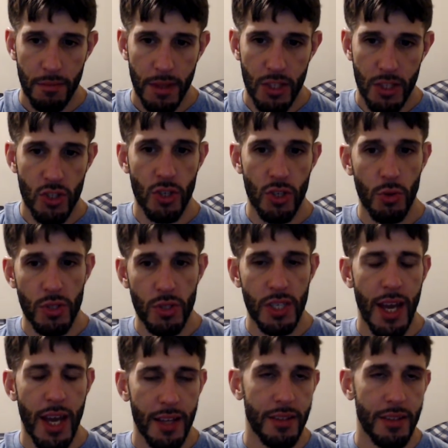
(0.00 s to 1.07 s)
It's so
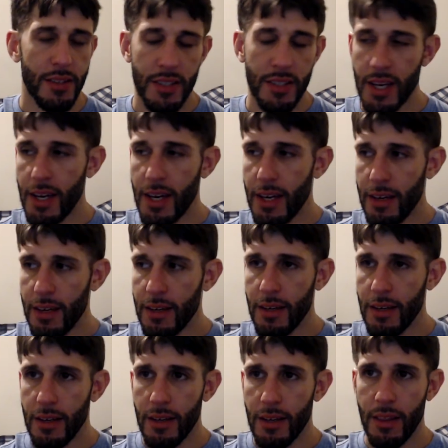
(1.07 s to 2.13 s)
sad to say
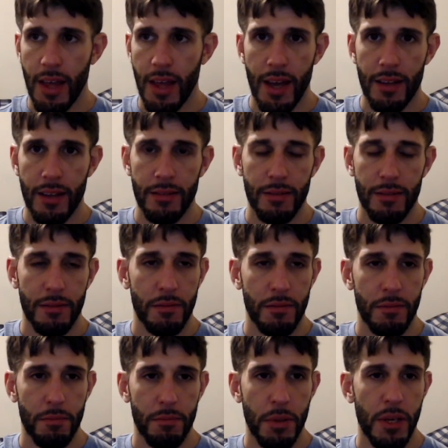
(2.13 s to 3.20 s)
that
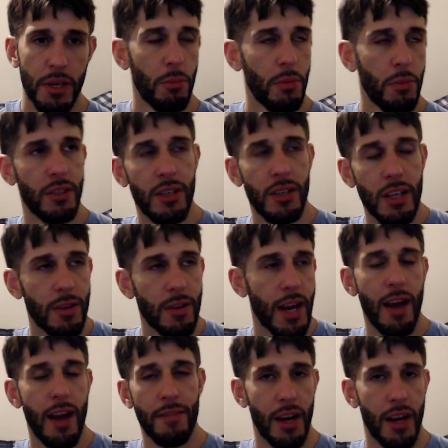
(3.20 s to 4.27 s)
Peterman didn't even
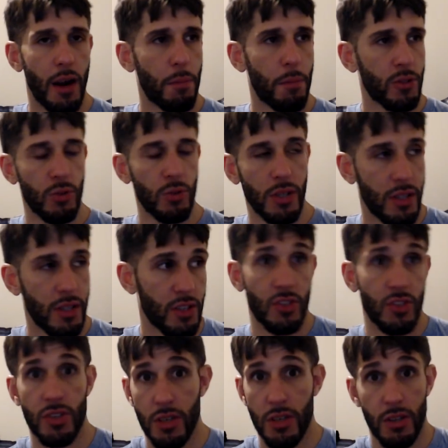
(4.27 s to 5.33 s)
have that opportunity.
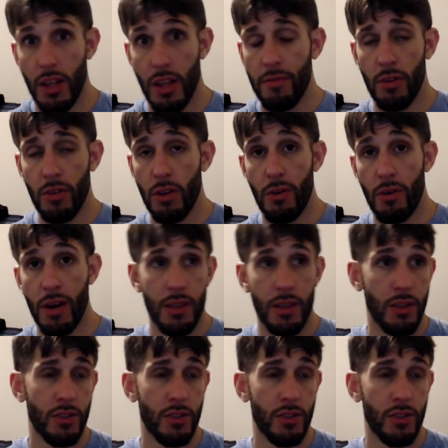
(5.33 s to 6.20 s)
This is his level already.